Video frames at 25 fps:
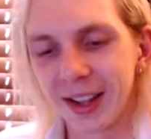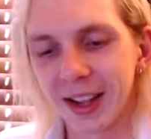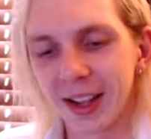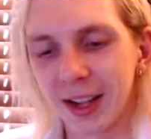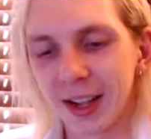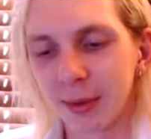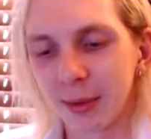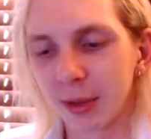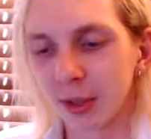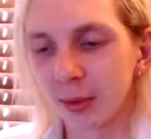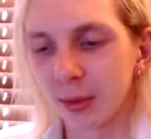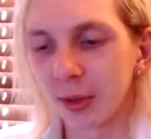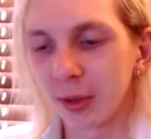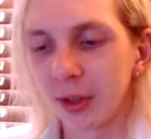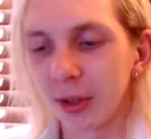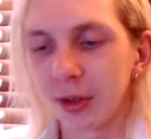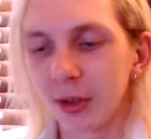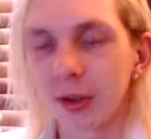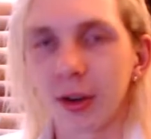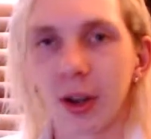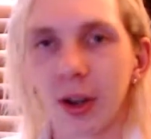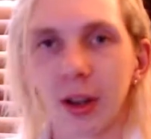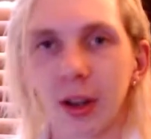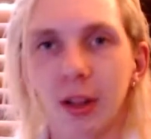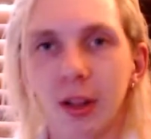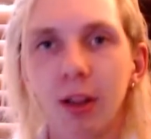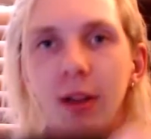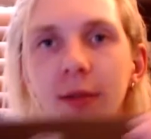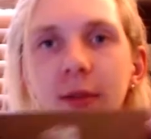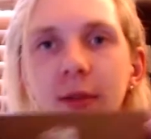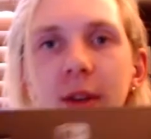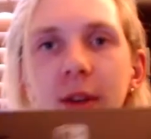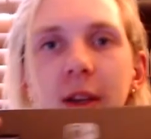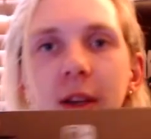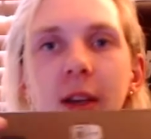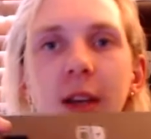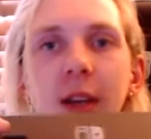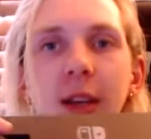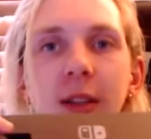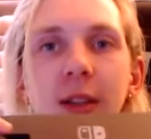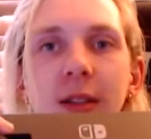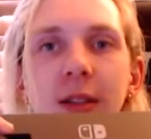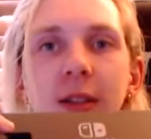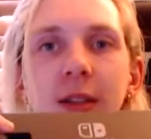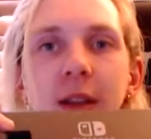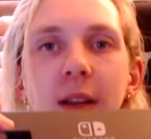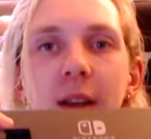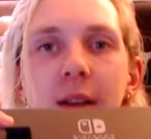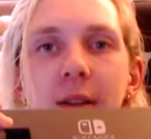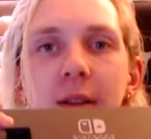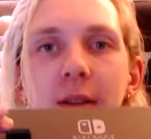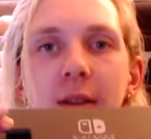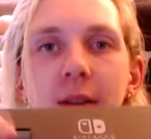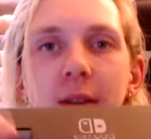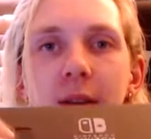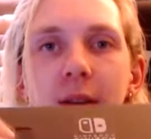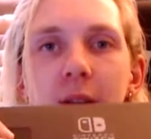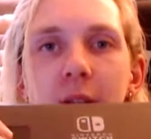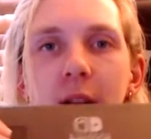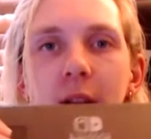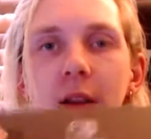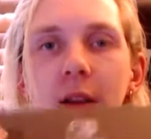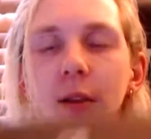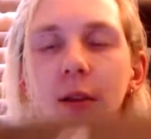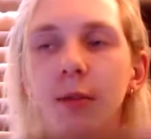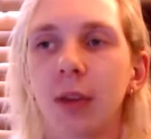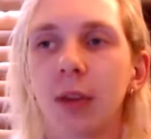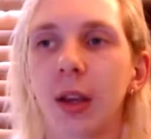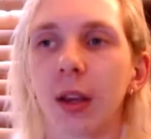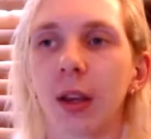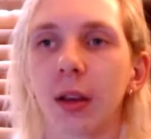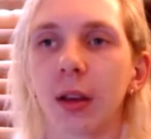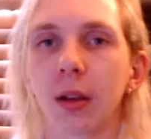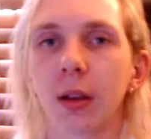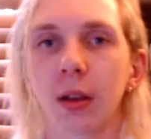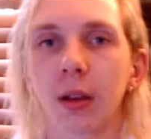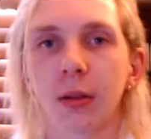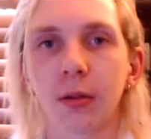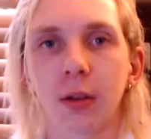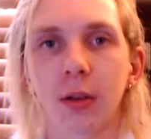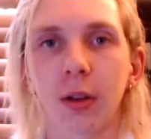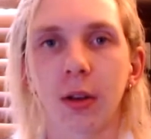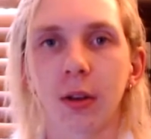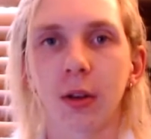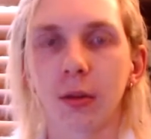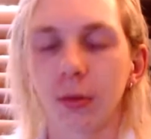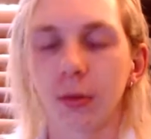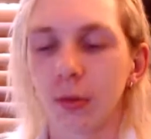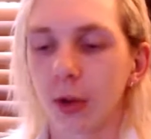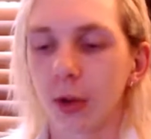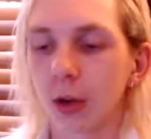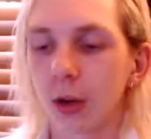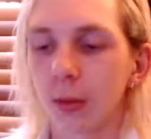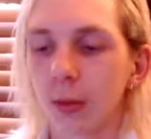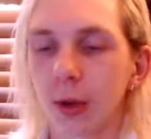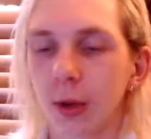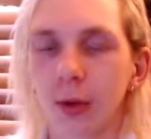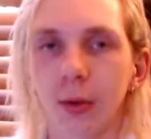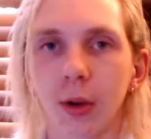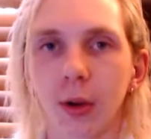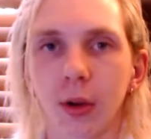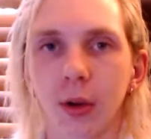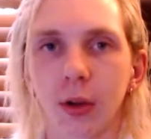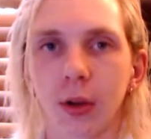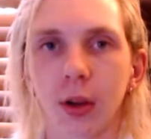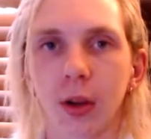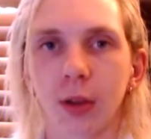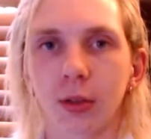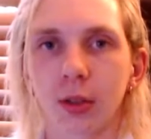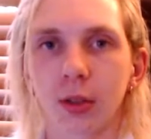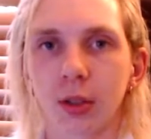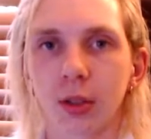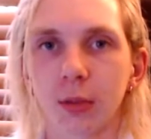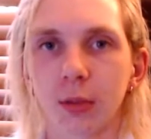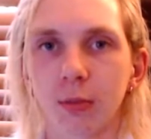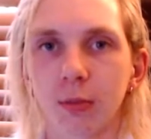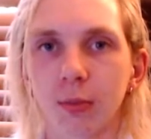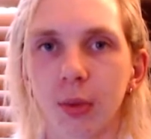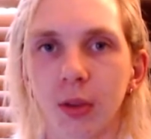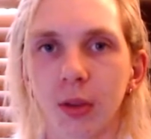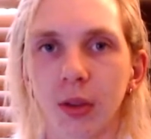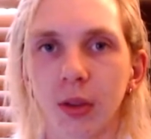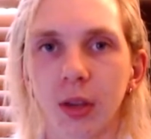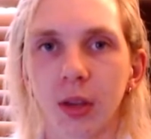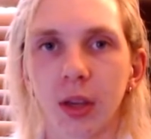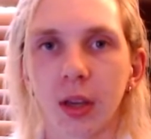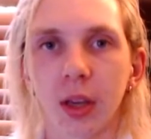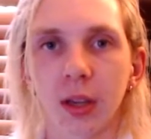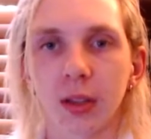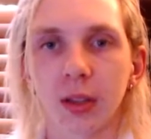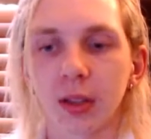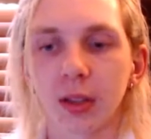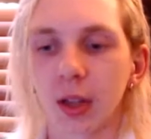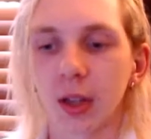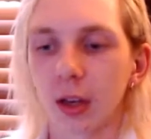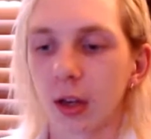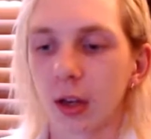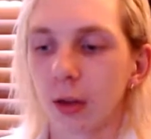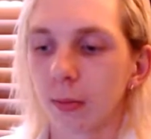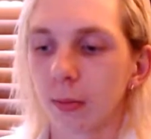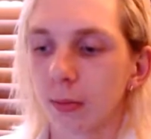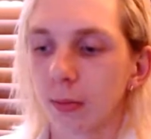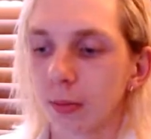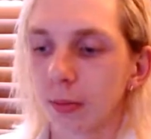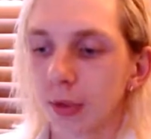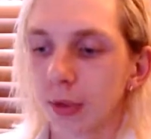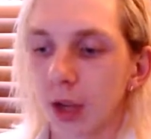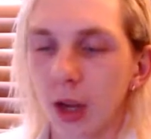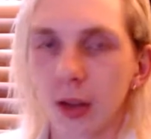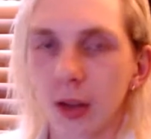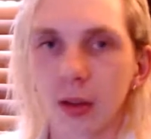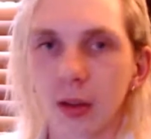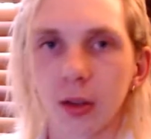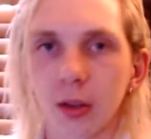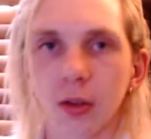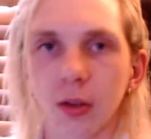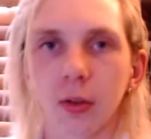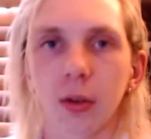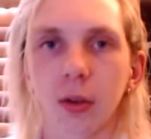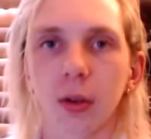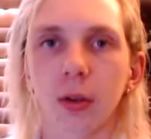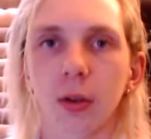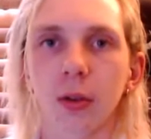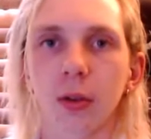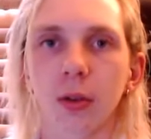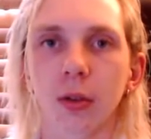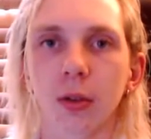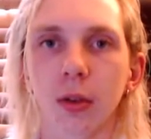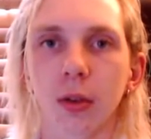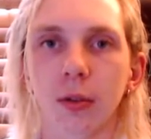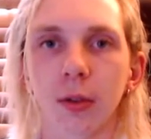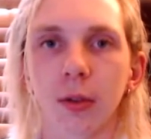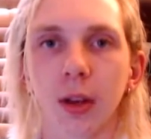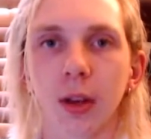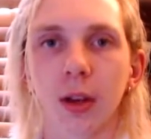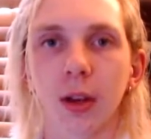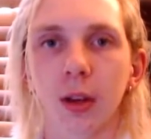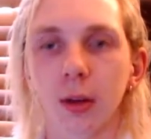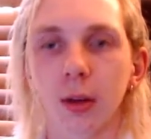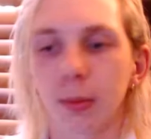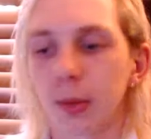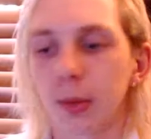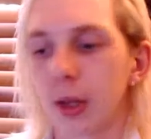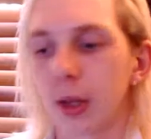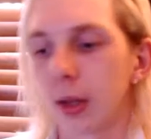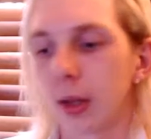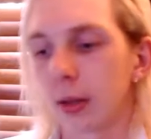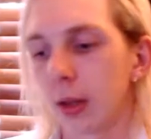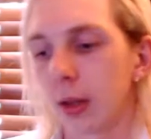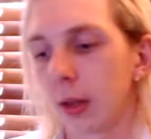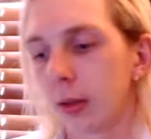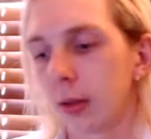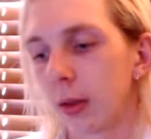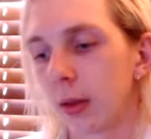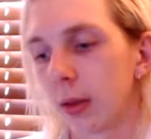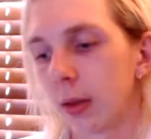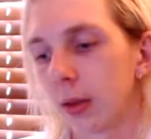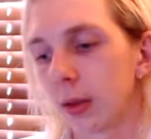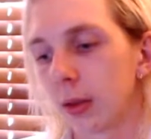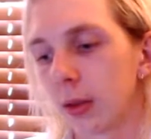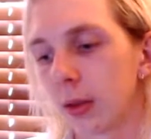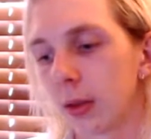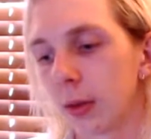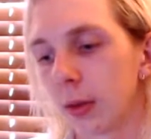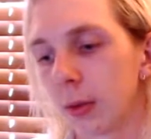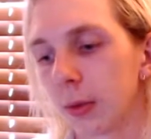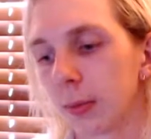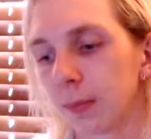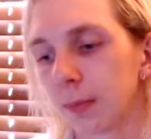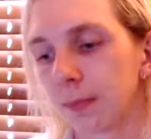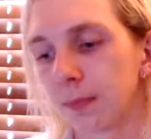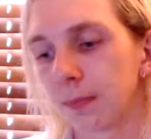it's really good. I love the kickstand. I love you know, when I'm at work, I just put the kickstand up, take the Joy-Cons off, and I play that thing. So